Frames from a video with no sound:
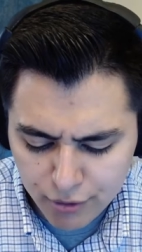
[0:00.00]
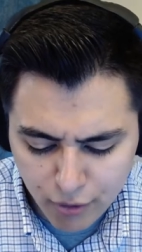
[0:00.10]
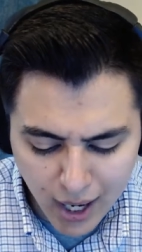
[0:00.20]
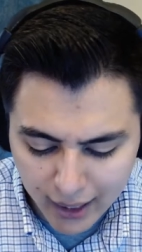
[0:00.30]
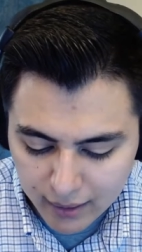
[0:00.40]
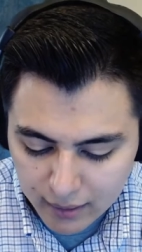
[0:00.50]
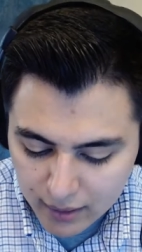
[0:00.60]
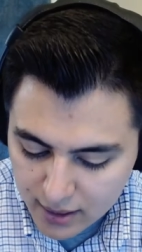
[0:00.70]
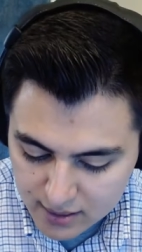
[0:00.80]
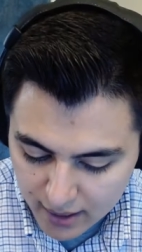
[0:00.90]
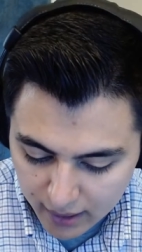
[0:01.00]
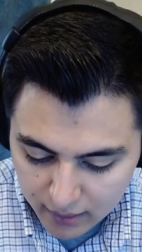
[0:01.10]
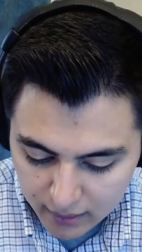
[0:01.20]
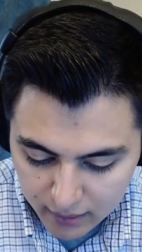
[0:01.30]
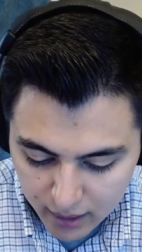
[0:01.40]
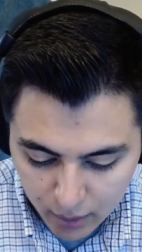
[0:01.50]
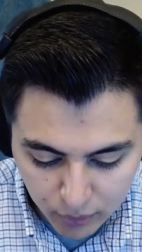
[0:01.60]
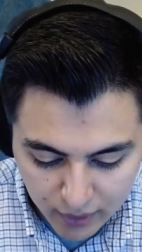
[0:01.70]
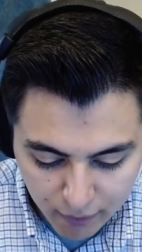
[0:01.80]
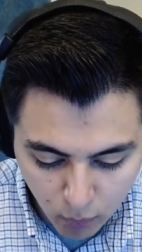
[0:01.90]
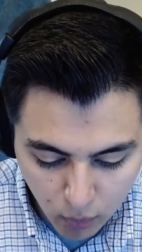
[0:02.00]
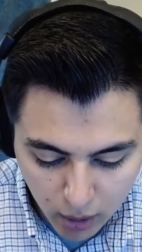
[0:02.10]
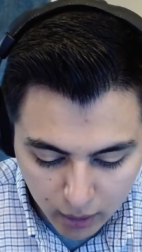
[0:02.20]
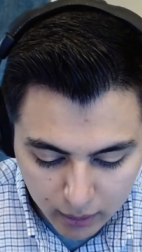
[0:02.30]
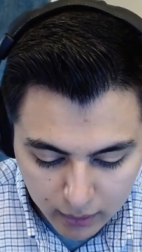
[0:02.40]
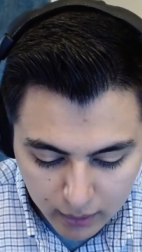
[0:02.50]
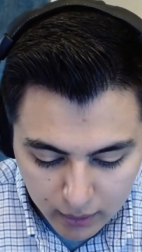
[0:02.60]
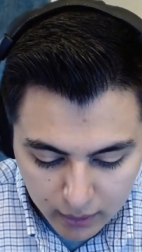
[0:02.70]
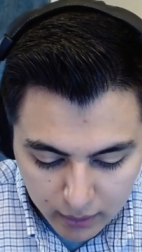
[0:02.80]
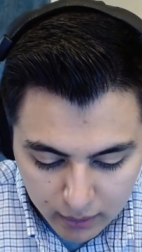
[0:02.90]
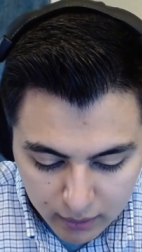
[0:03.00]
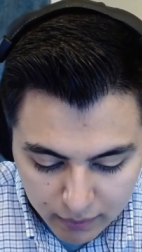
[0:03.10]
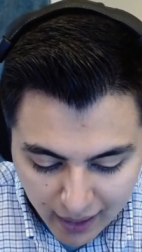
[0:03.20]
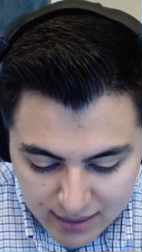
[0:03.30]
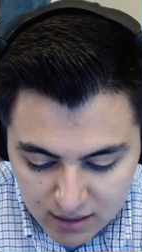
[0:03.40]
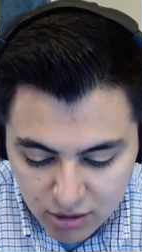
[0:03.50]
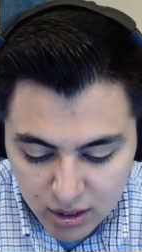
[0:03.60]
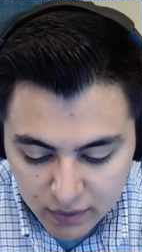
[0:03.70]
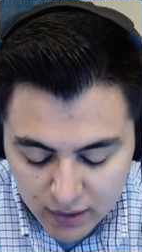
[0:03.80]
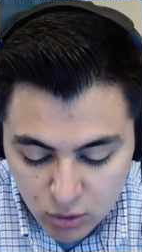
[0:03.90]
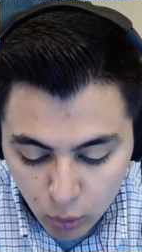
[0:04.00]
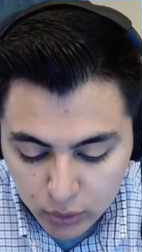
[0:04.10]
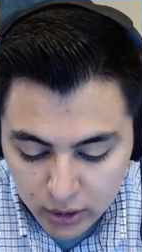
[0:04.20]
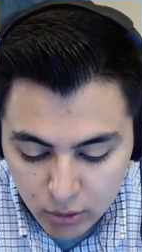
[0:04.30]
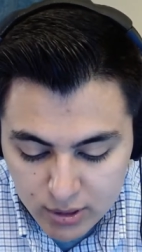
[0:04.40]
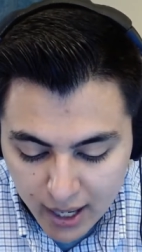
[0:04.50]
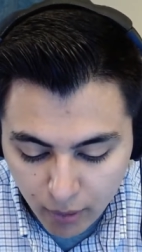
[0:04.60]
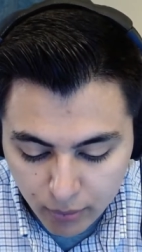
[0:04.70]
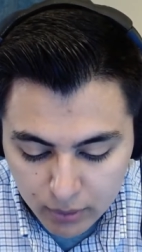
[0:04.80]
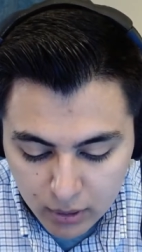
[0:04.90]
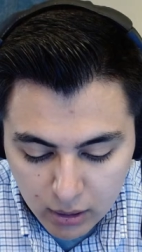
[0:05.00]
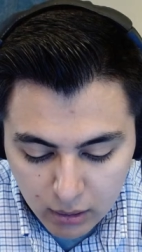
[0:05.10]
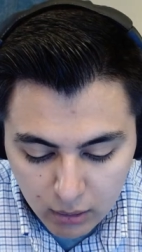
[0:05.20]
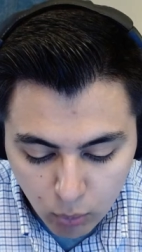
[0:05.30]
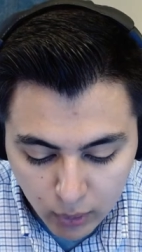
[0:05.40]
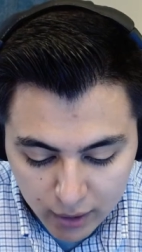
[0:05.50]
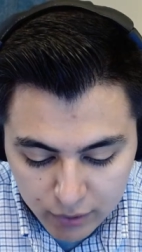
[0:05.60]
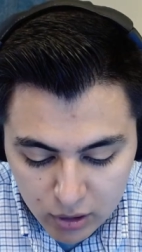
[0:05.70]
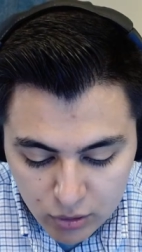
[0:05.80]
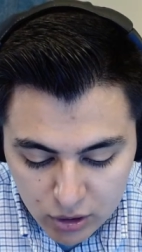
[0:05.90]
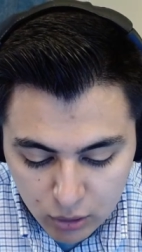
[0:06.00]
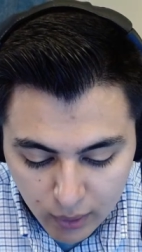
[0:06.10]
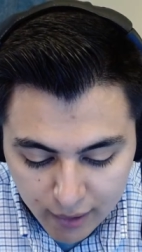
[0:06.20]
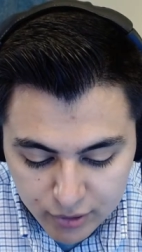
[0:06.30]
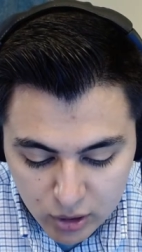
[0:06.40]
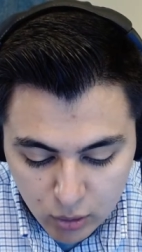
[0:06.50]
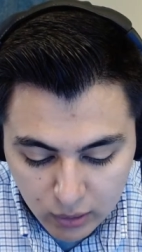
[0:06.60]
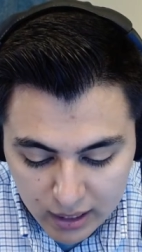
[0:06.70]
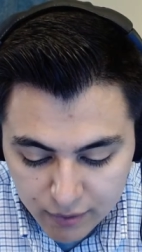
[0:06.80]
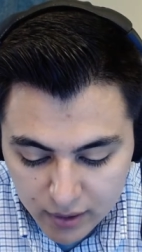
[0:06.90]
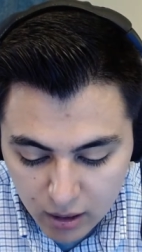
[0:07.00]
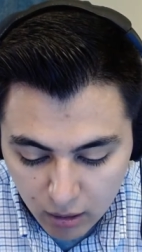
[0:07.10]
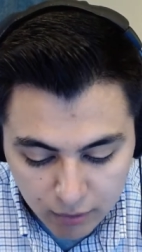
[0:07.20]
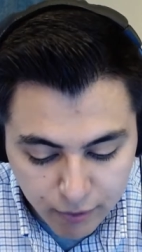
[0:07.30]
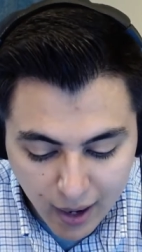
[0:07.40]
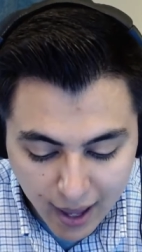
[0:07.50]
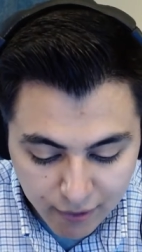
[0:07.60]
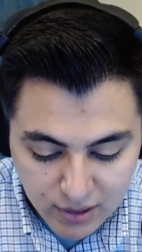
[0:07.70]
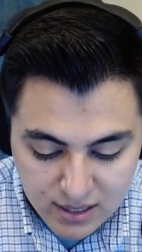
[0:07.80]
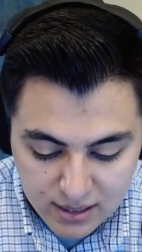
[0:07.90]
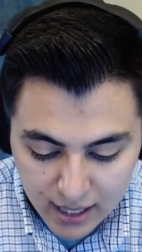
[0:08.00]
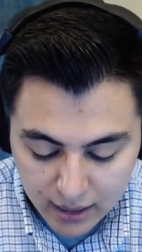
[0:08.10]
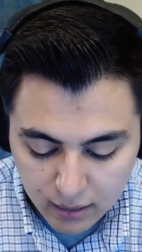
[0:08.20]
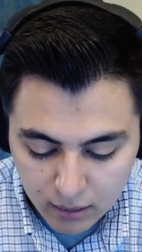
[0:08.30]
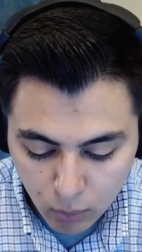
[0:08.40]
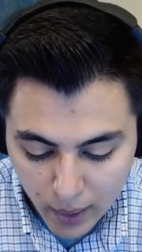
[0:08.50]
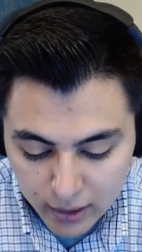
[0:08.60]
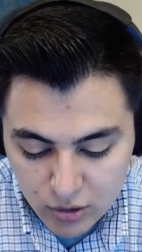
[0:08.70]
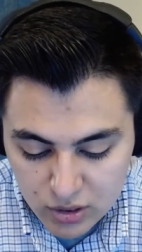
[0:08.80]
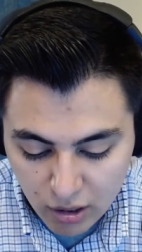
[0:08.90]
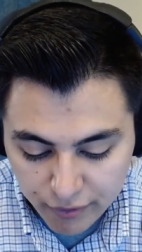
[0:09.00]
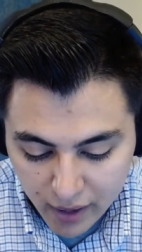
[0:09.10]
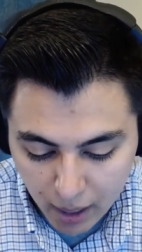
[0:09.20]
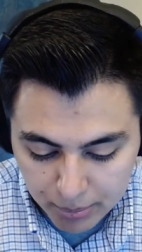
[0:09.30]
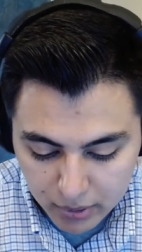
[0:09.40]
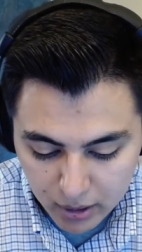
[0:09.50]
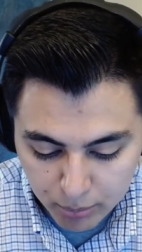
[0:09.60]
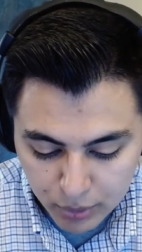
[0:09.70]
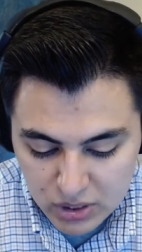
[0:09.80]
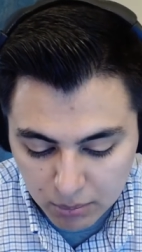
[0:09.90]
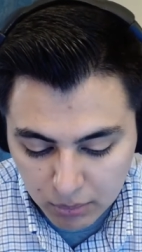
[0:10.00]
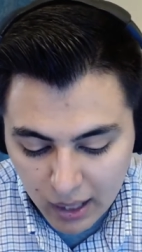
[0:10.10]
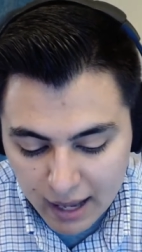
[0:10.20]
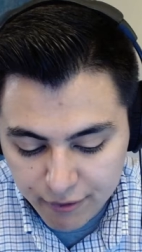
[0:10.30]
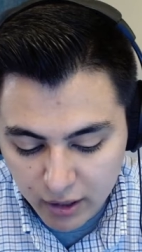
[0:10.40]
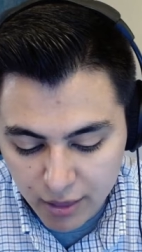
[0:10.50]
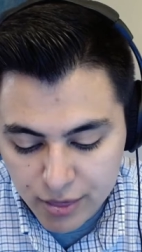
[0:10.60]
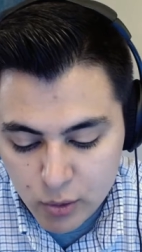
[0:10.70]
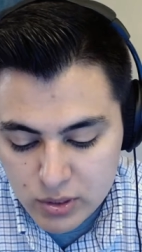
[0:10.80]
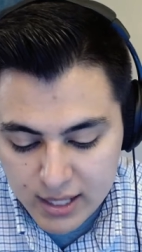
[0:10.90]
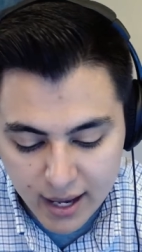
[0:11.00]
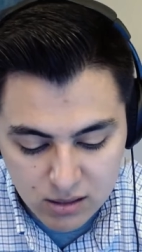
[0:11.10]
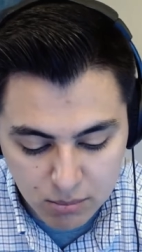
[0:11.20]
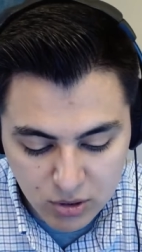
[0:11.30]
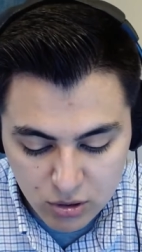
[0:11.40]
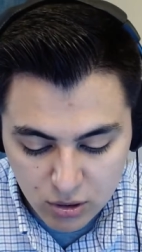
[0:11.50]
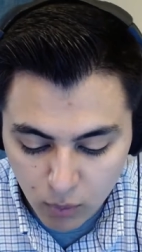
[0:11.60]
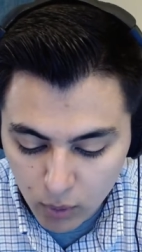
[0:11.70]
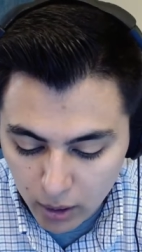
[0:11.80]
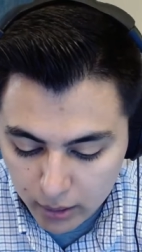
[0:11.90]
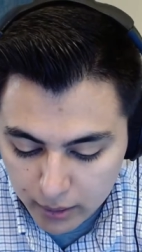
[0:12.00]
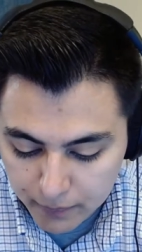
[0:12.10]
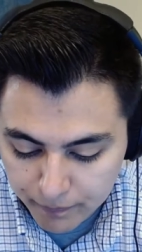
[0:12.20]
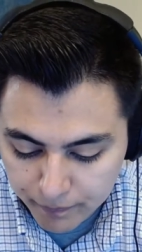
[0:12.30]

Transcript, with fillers: Frank, he said, it will never work. That's the thing that's holding you down. Whatever you do after you leave here, for heaven's sake, wake yourself up and put some life and enthusiasm into your work.